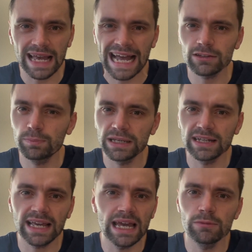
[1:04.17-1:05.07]
as big
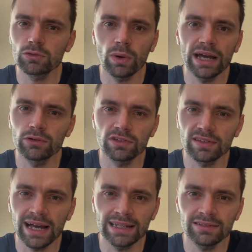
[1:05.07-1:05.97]
a game as Wales
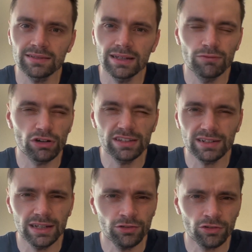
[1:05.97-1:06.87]
has had in
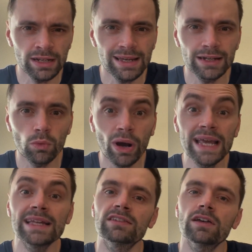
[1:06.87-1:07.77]
recent history, in a
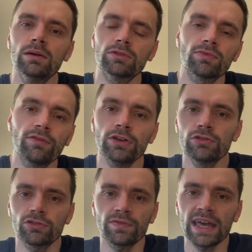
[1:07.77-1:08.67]
way, in terms of the
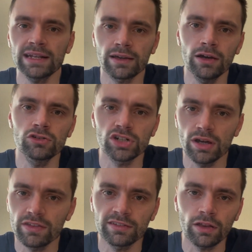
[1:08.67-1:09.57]
future of the head coach? I
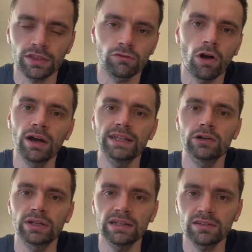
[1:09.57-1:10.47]
know there's nothing riding
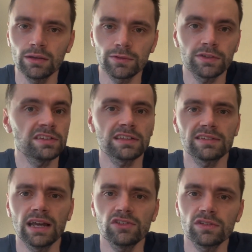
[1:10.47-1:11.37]
on it in terms of a Six
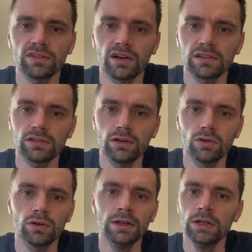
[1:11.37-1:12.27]
Nations title
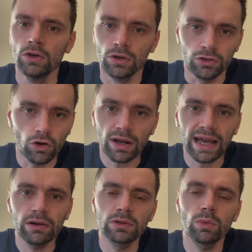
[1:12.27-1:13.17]
or
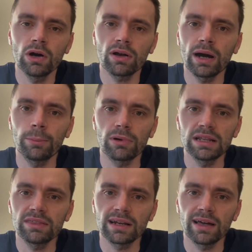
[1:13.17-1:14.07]
knockout in a World Cup or
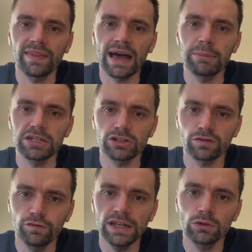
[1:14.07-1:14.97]
anything like that, but it
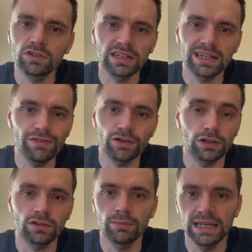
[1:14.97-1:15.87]
just feels
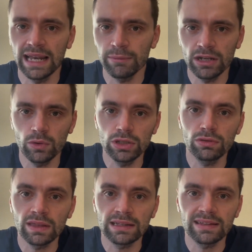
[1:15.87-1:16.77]
significant to me. Let me know what you
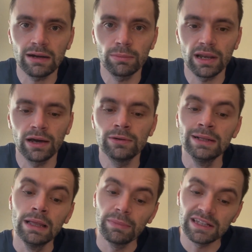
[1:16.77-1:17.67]
think down below.
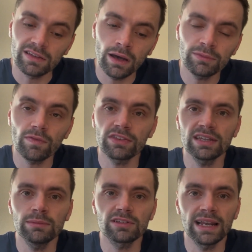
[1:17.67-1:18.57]
But in terms of the
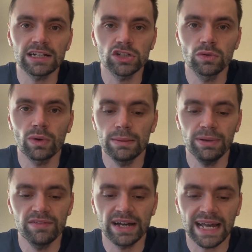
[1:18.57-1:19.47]
team selection that Wayne
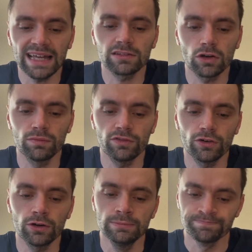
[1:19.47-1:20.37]
Pivac has gone
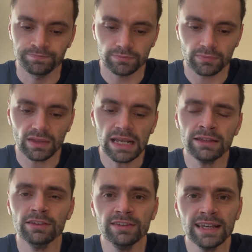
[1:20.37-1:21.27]
for,
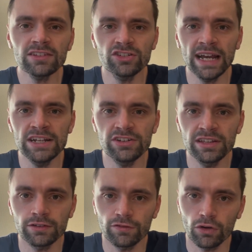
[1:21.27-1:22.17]
six
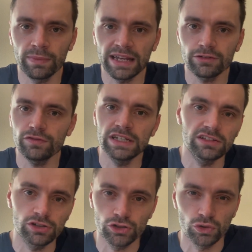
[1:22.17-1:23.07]
changes from that defeat
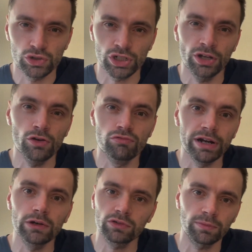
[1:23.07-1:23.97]
to Georgia, no
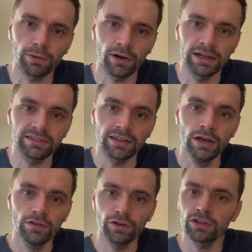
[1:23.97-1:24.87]
real surprise.
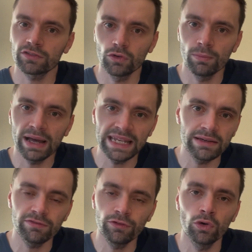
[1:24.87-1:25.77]
First of all, many
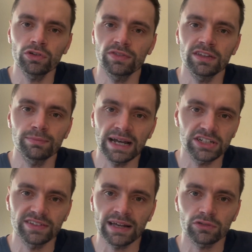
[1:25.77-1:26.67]
enforced. This
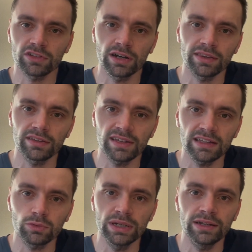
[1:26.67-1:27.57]
match is outside of the
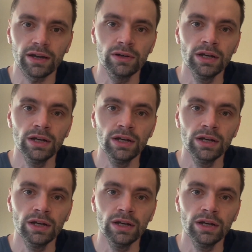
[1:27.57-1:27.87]
test window,